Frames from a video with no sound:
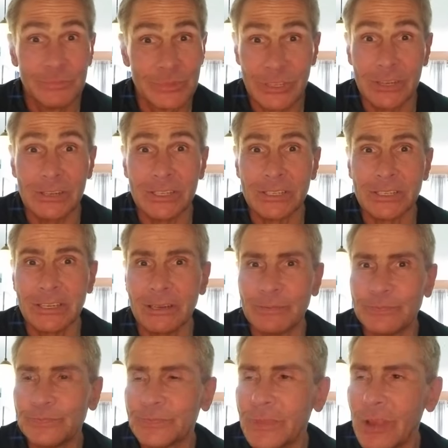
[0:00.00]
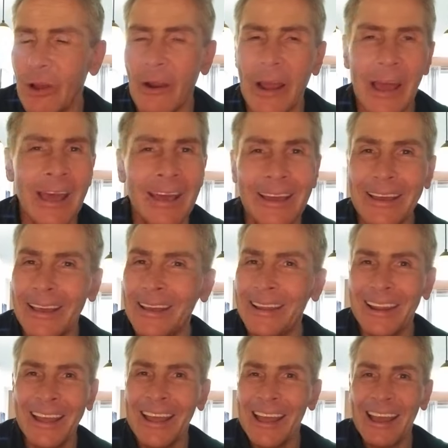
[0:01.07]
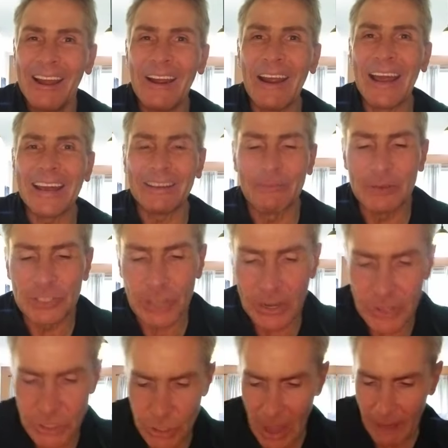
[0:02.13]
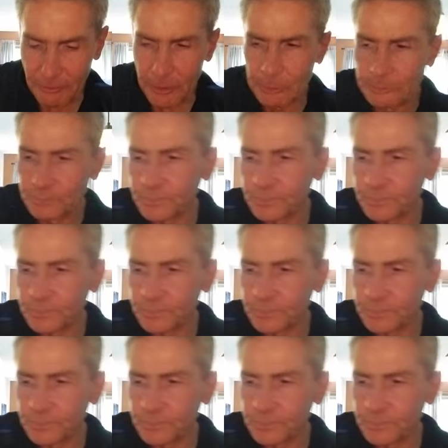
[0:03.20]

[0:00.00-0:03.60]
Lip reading: Seriously. All right. All right. Let me start this off.